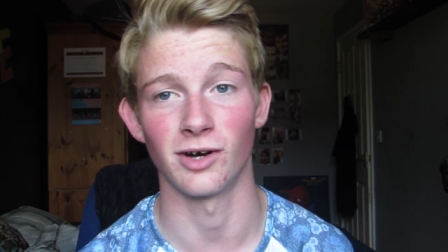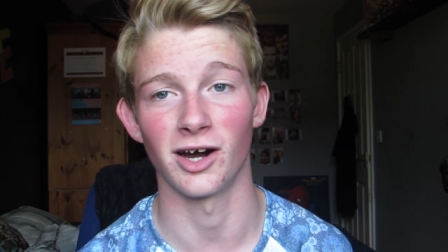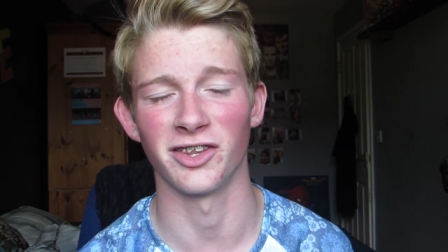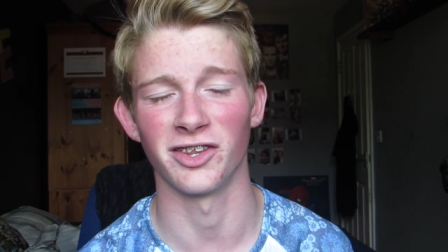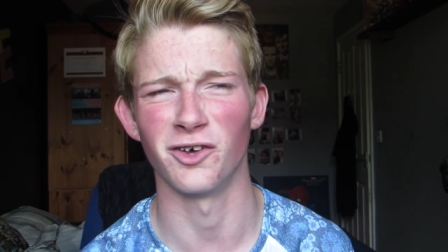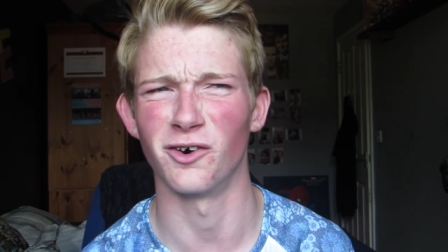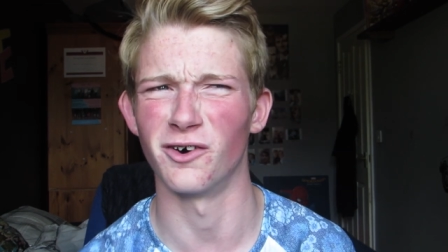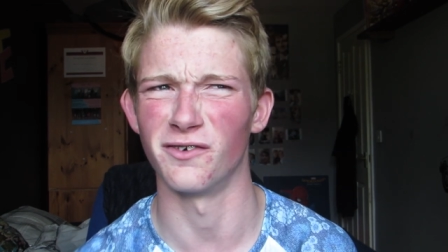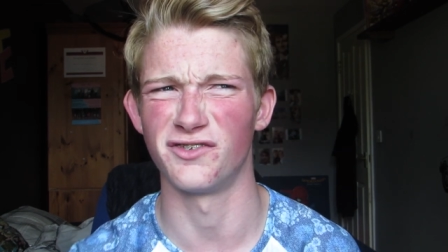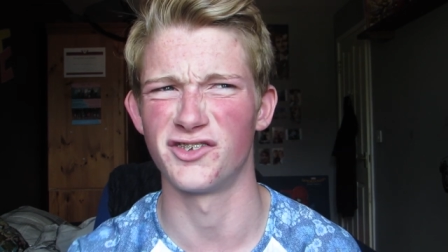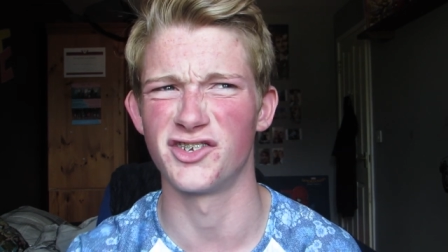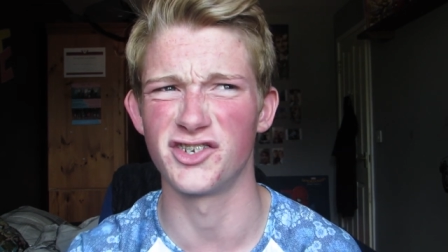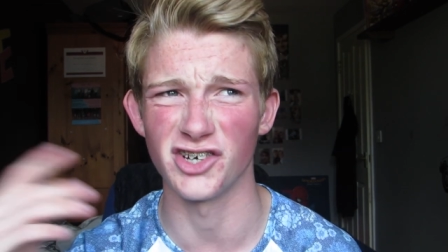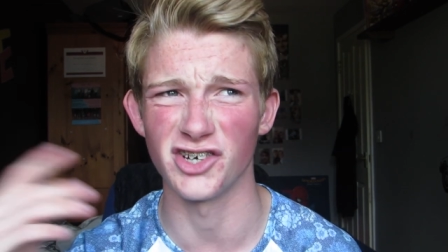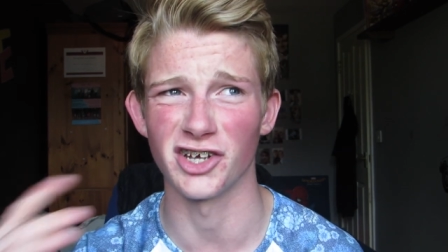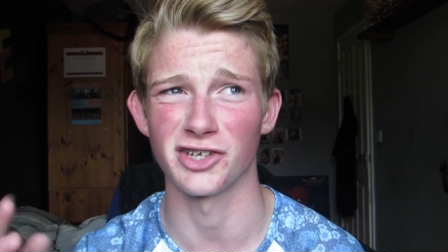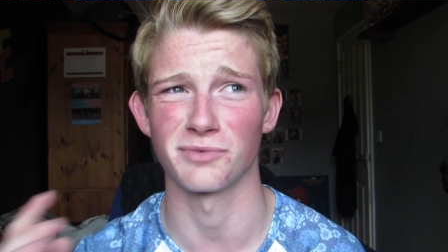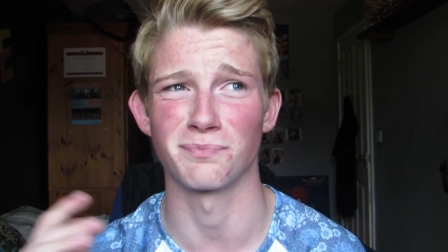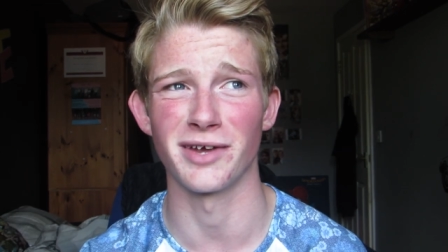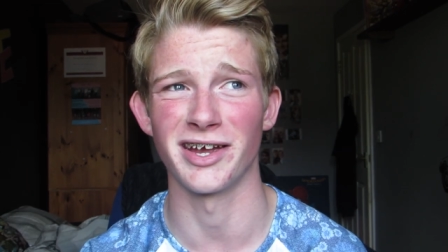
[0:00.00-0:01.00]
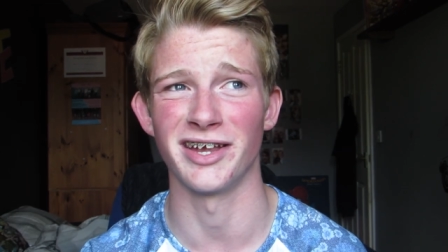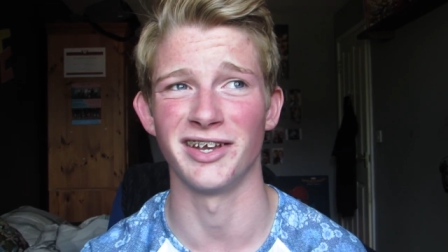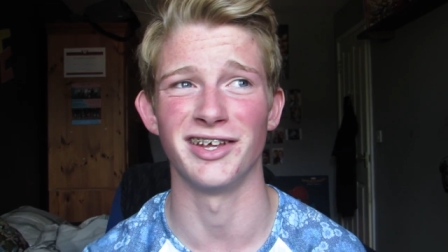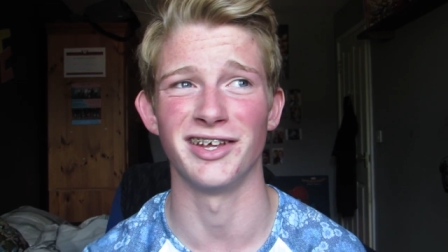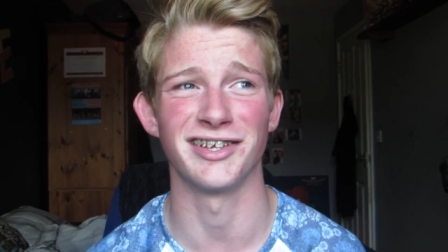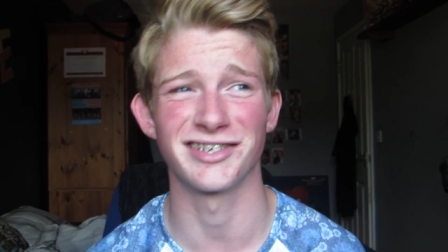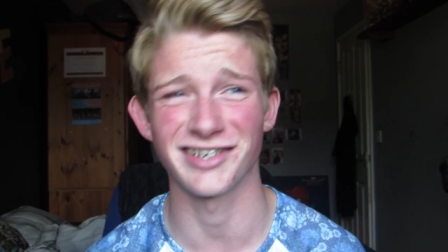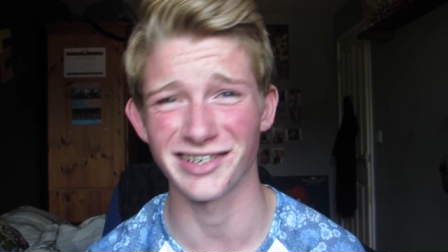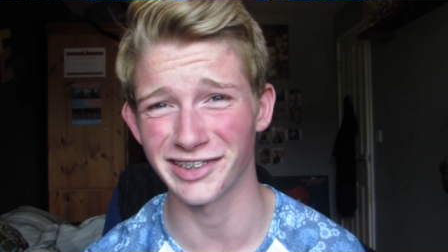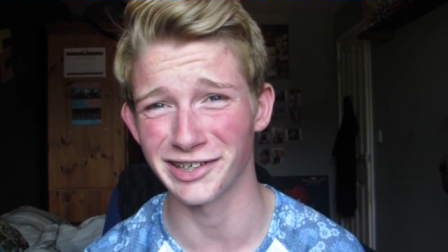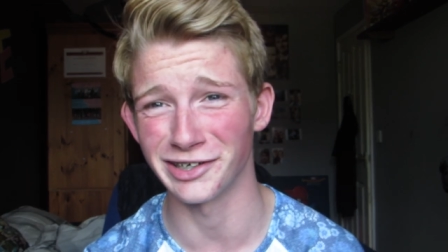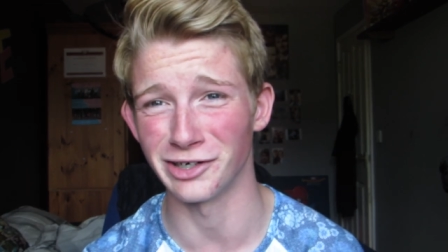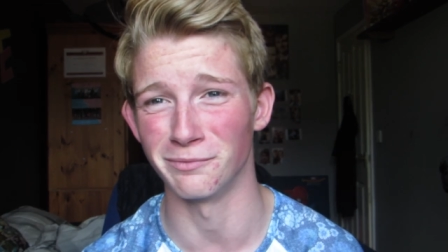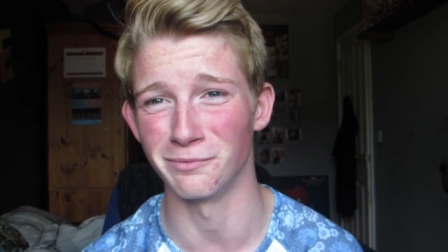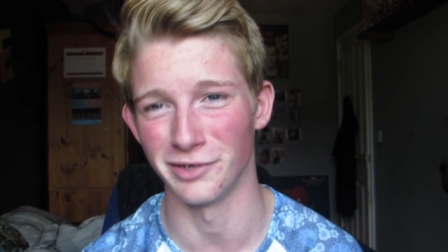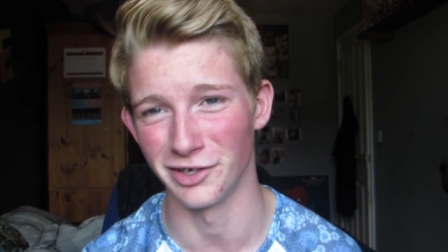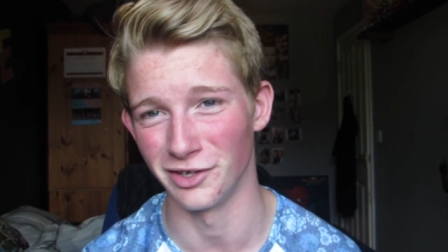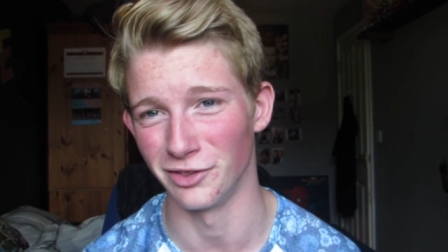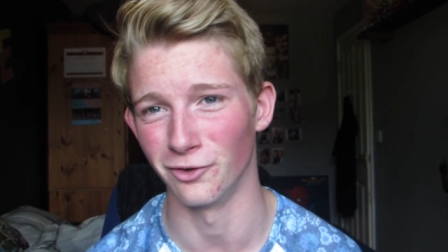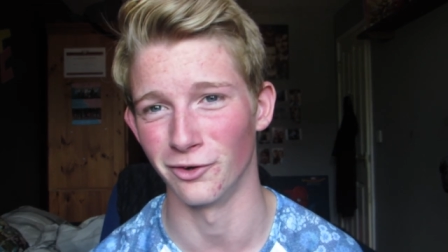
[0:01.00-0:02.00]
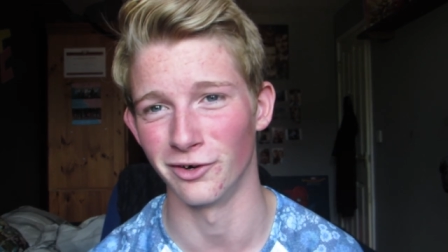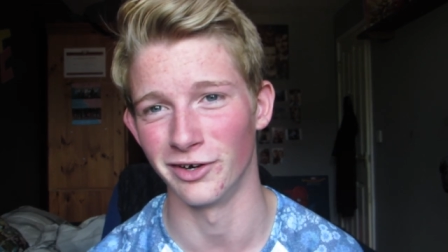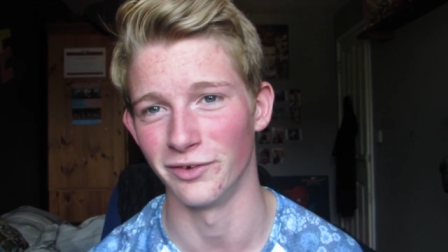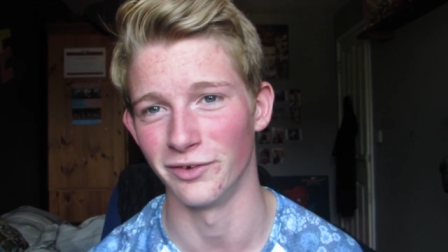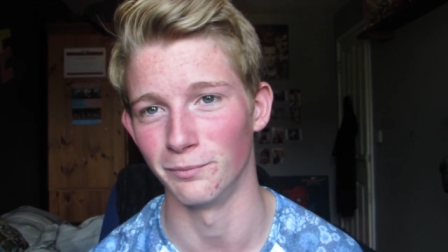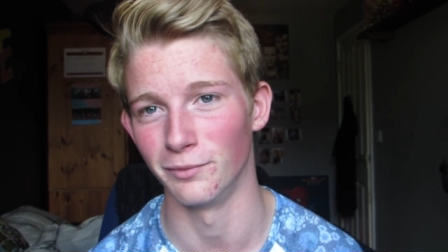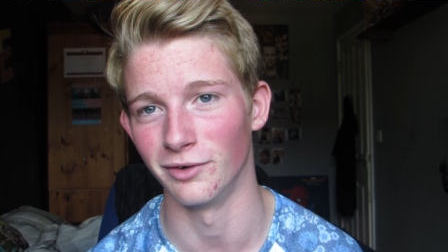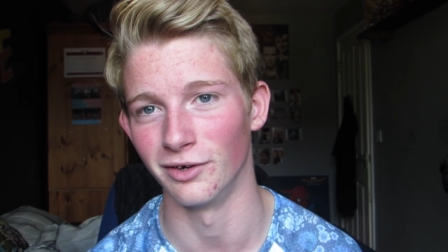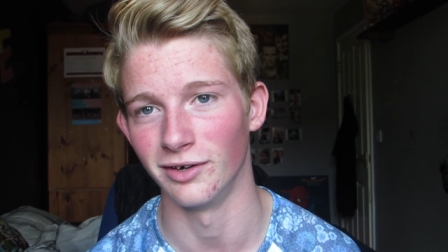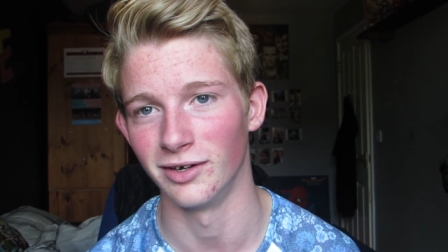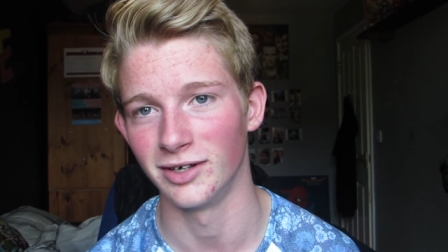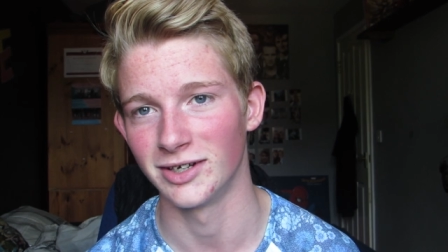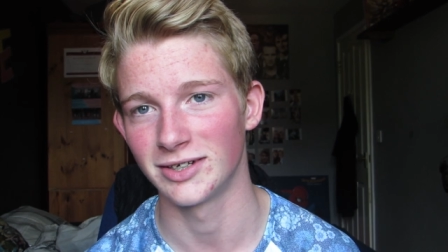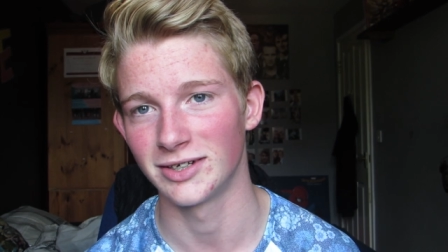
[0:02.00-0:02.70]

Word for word: I know I just made it, it's a little bit annoying, but